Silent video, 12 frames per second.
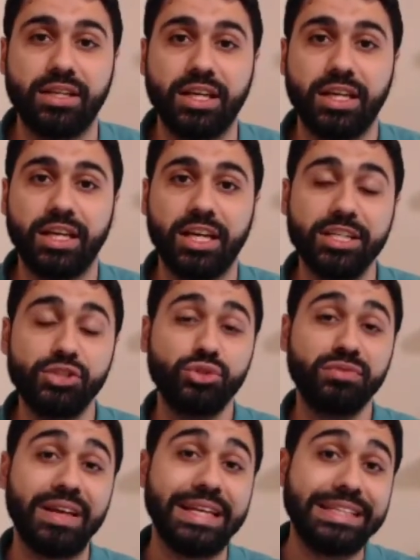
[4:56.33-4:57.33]
is to
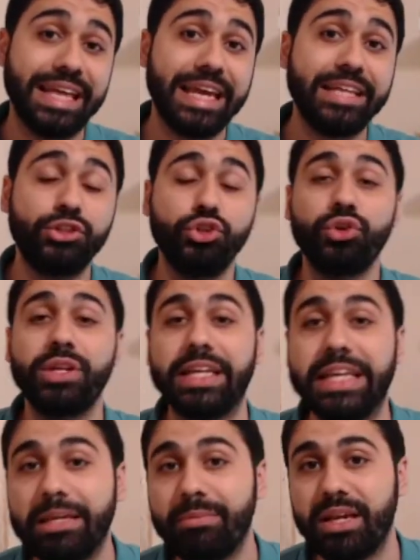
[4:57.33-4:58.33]
validate your
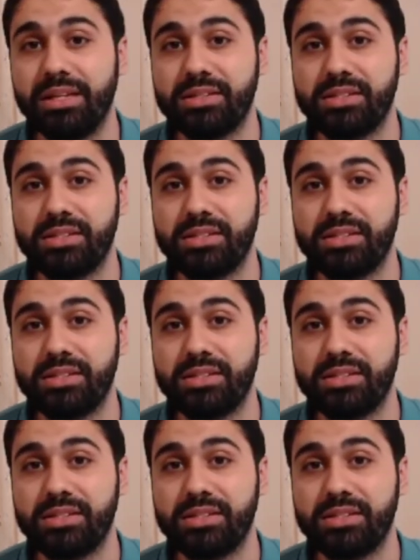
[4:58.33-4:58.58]
emails.